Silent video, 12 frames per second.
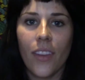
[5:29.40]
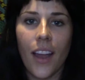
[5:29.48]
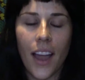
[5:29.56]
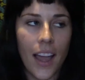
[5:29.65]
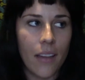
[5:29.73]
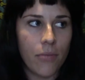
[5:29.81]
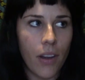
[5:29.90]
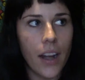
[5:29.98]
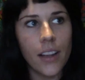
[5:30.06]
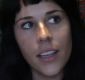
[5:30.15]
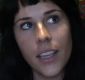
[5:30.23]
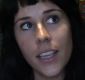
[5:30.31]
I
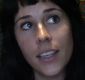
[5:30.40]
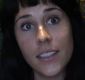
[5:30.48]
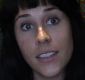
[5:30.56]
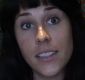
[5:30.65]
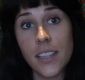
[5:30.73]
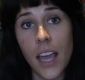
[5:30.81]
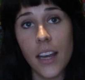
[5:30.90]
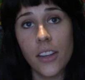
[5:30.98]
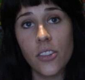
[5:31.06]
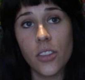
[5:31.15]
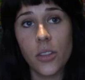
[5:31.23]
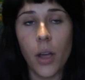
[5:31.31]
finally
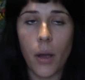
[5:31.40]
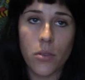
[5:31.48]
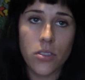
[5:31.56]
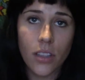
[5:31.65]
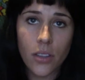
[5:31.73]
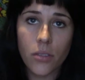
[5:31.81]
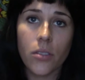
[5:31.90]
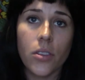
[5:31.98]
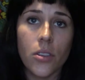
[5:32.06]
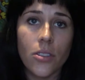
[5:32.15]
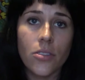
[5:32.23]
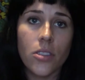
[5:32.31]
decided to, I was looking through
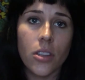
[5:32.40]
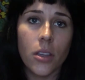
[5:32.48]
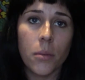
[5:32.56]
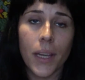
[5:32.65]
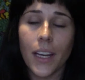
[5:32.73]
YouTube,